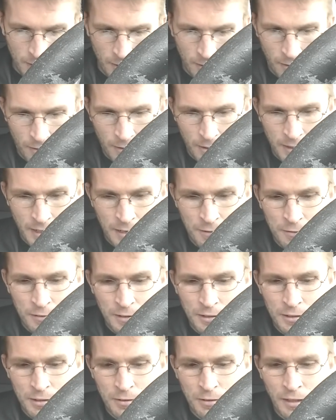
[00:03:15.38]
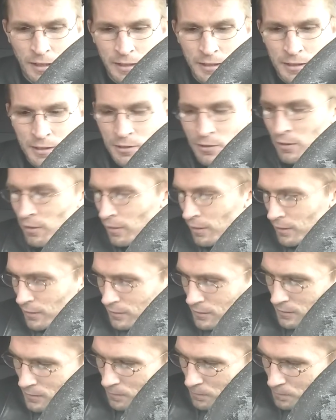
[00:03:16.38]
So I definitely do like the
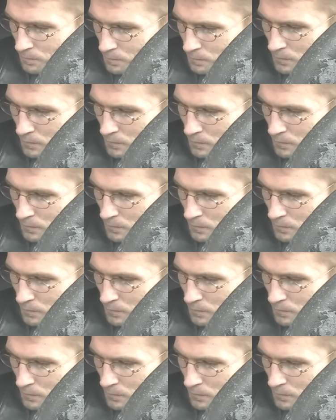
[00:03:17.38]
drawings.